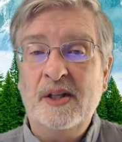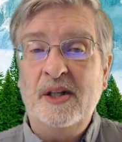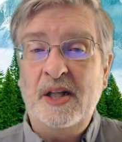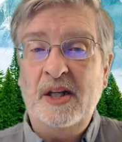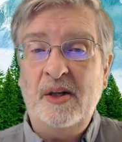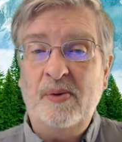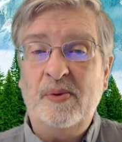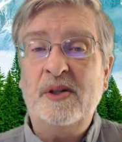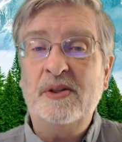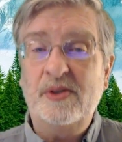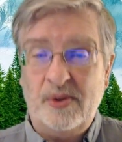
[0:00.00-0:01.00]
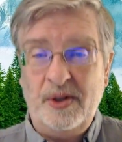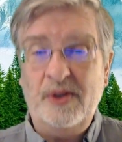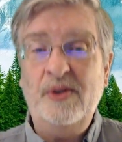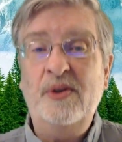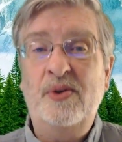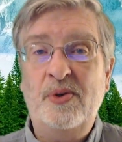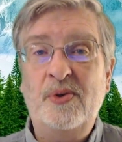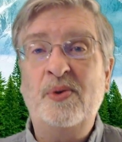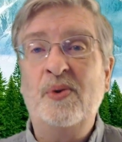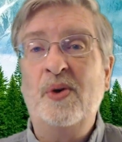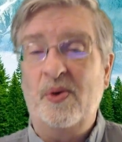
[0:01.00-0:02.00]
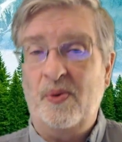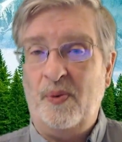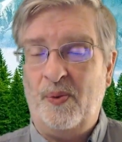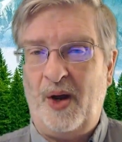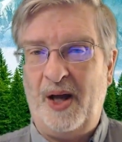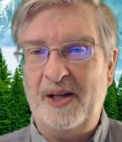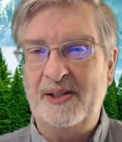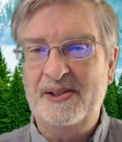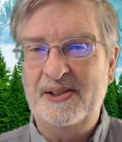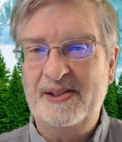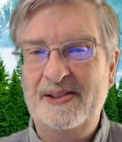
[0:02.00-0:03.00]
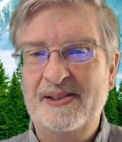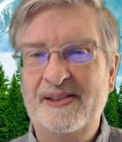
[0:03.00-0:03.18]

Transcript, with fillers: He was going to rest